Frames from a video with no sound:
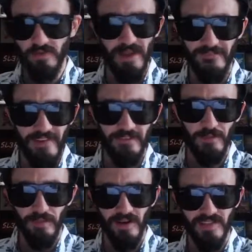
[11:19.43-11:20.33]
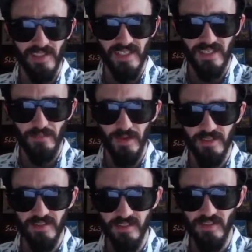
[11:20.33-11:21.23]
of my favorite parts of Kingdom
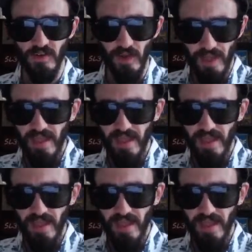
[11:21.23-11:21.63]
Hearts 2.